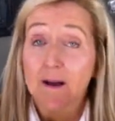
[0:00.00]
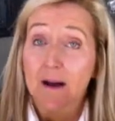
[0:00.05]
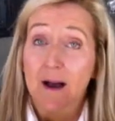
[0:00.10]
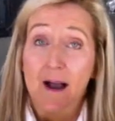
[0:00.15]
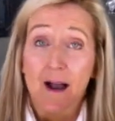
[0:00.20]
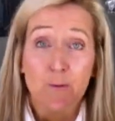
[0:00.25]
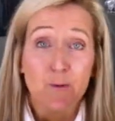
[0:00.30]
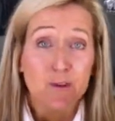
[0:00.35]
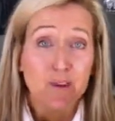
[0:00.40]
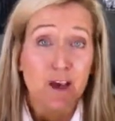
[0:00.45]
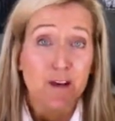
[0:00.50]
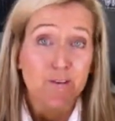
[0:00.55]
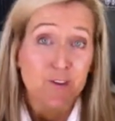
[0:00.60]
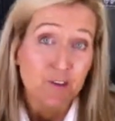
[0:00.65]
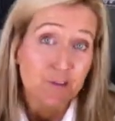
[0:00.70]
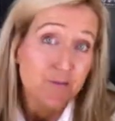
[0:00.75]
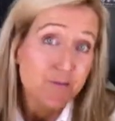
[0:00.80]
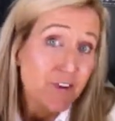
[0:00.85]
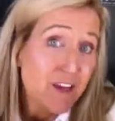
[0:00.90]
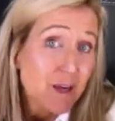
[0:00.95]
I would love your
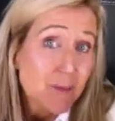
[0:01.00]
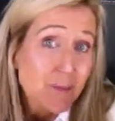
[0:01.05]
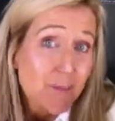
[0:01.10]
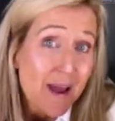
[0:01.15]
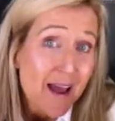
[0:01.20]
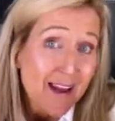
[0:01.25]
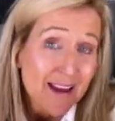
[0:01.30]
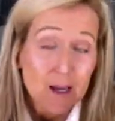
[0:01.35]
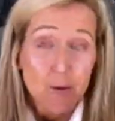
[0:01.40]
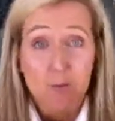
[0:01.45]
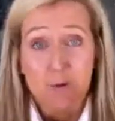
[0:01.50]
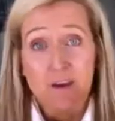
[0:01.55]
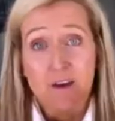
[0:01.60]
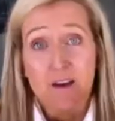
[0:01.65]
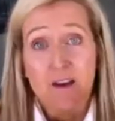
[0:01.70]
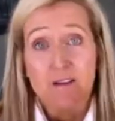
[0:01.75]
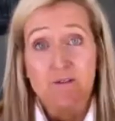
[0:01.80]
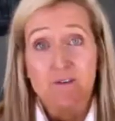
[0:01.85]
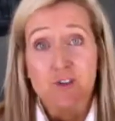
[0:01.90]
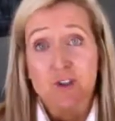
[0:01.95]
feedback. I would
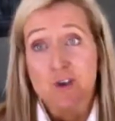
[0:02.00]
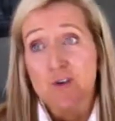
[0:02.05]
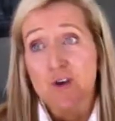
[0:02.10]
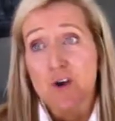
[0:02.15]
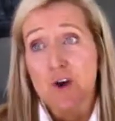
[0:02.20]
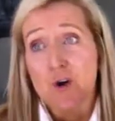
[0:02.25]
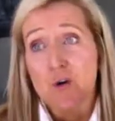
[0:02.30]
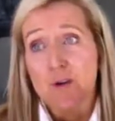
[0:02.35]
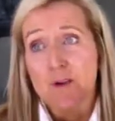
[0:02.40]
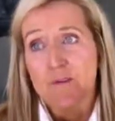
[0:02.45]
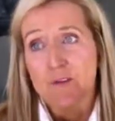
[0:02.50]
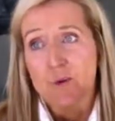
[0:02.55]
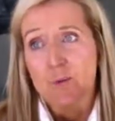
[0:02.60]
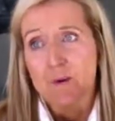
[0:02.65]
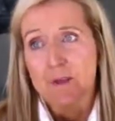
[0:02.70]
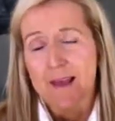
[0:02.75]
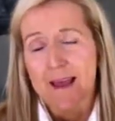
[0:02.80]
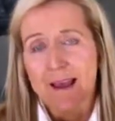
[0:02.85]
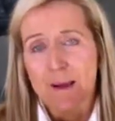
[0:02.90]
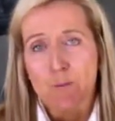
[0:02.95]
love to know if you would
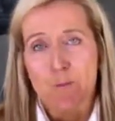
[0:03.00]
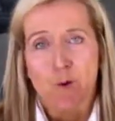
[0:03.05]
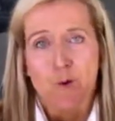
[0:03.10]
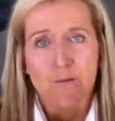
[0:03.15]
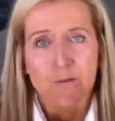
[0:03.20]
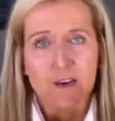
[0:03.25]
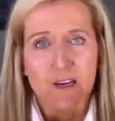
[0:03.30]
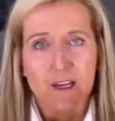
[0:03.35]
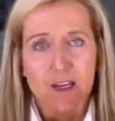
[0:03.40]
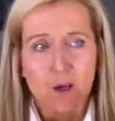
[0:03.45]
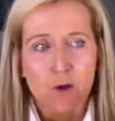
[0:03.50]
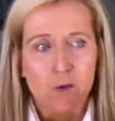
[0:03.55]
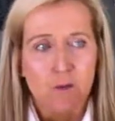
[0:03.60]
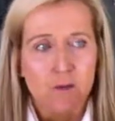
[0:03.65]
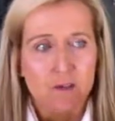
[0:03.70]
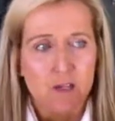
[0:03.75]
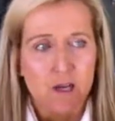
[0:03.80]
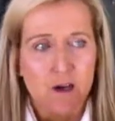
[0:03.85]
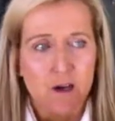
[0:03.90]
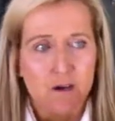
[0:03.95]
like more
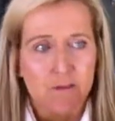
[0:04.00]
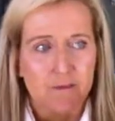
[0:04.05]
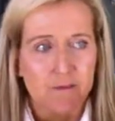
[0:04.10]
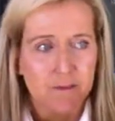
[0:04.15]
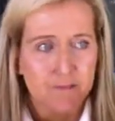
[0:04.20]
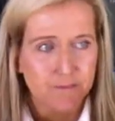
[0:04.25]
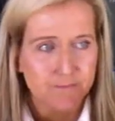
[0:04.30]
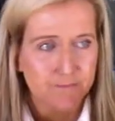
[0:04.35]
videos of